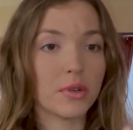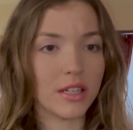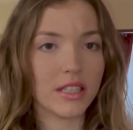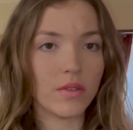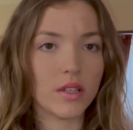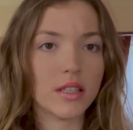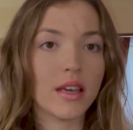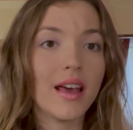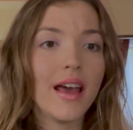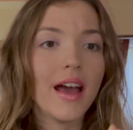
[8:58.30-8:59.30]

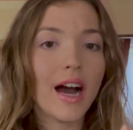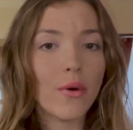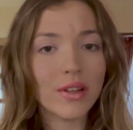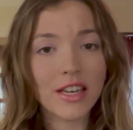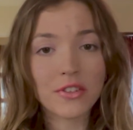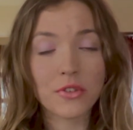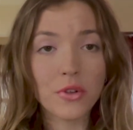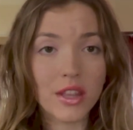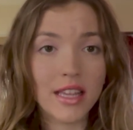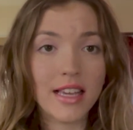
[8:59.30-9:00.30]
productivity. How I like to
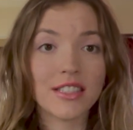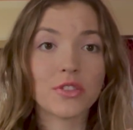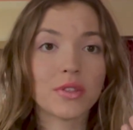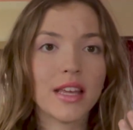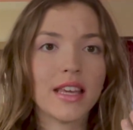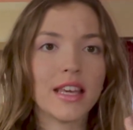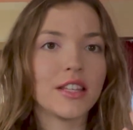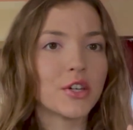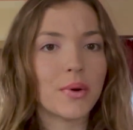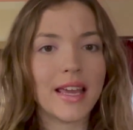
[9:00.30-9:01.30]
do things is to take
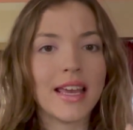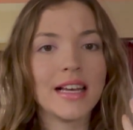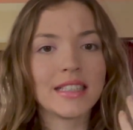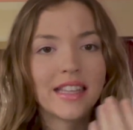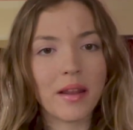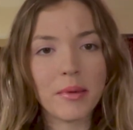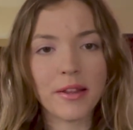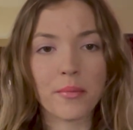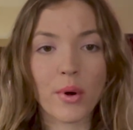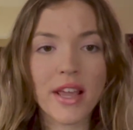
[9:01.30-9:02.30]
either a
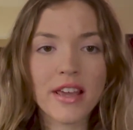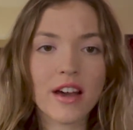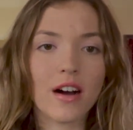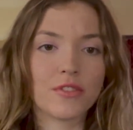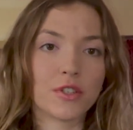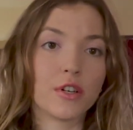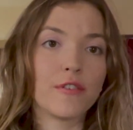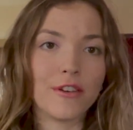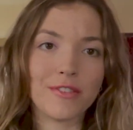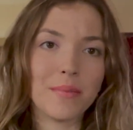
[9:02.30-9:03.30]
10-minute break after
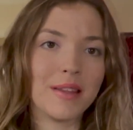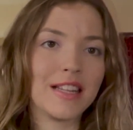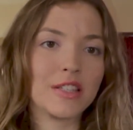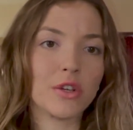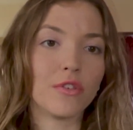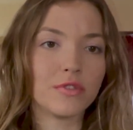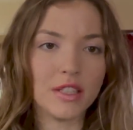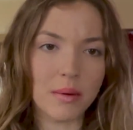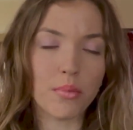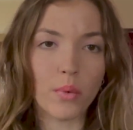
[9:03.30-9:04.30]
50 minutes of deep